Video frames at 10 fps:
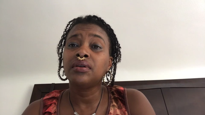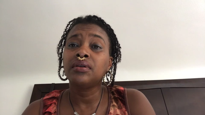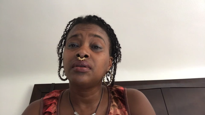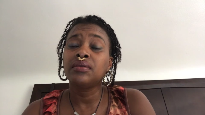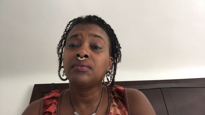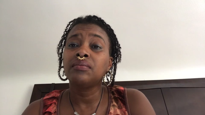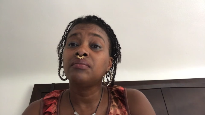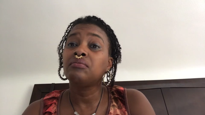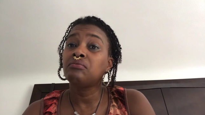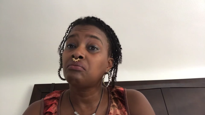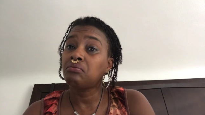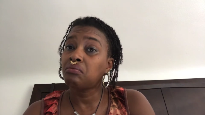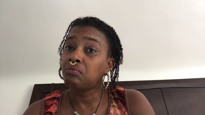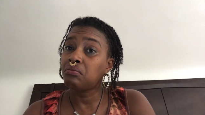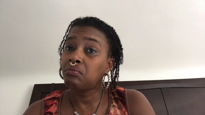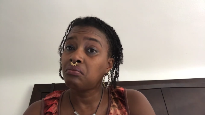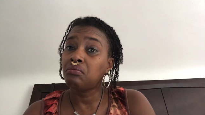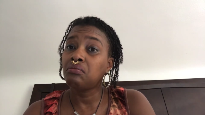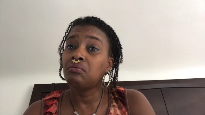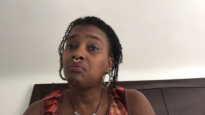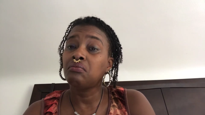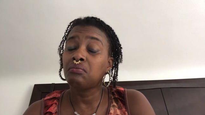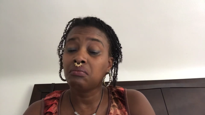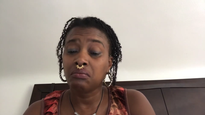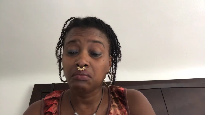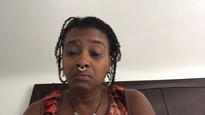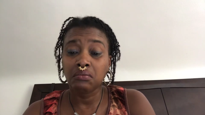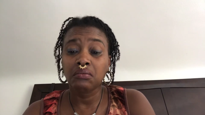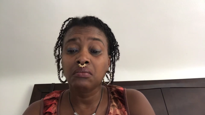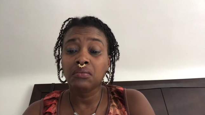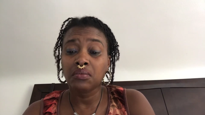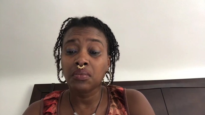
Nobody speaks.